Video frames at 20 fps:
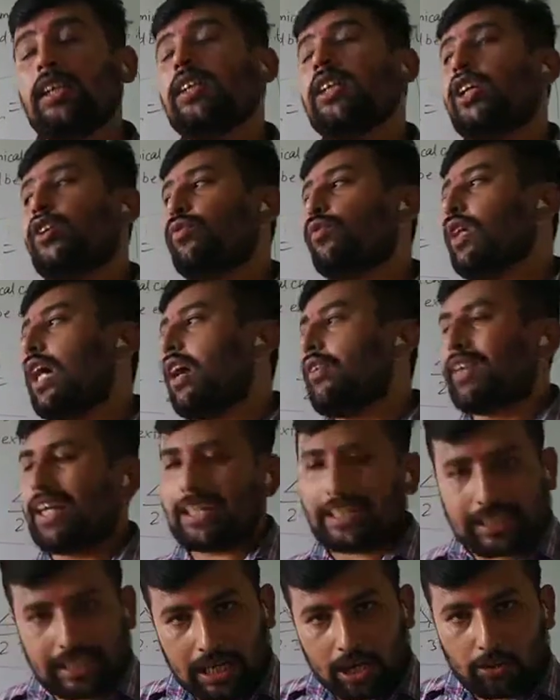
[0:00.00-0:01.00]
If you have
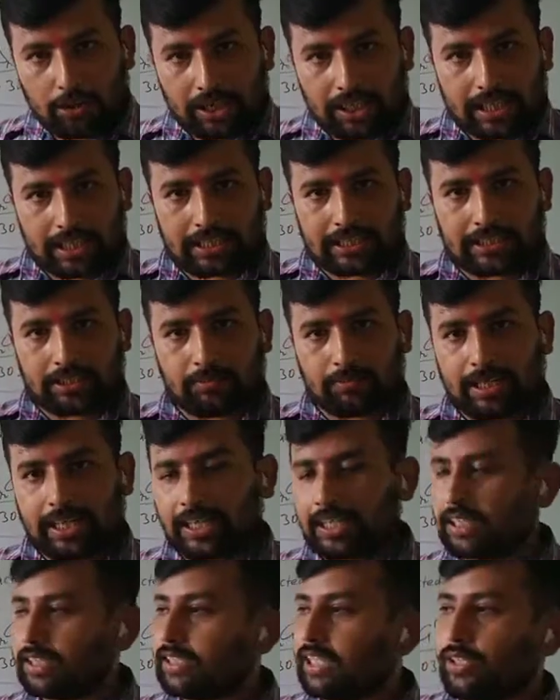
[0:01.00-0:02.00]
any doubt in any
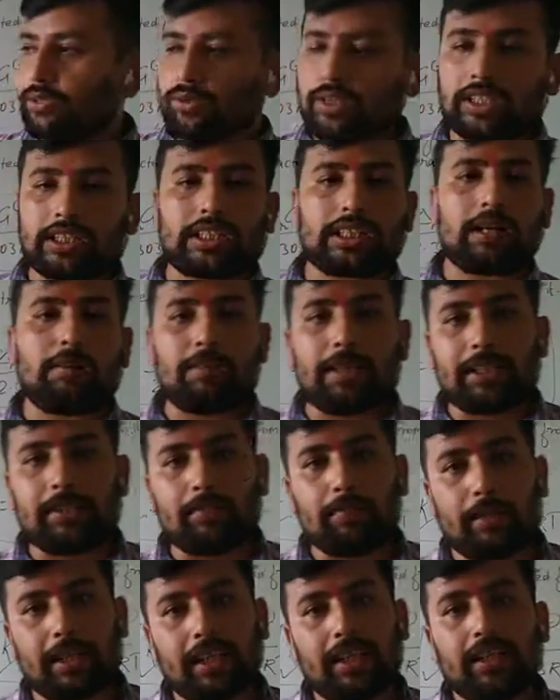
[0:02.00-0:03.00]
numericals, then you can comment
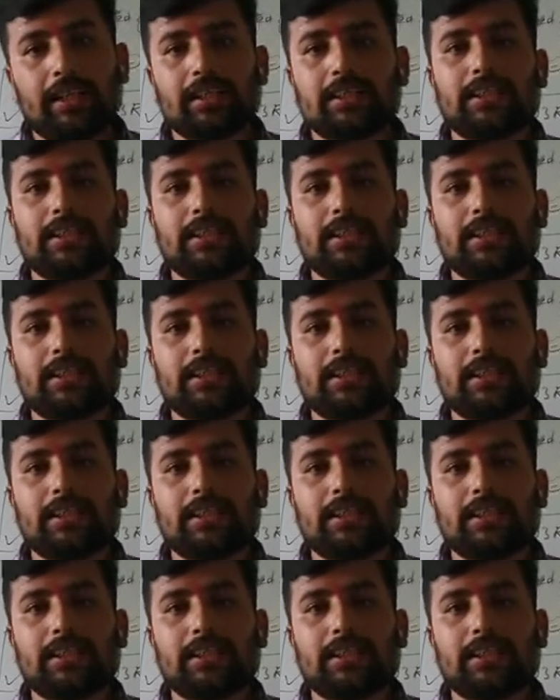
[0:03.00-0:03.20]
me,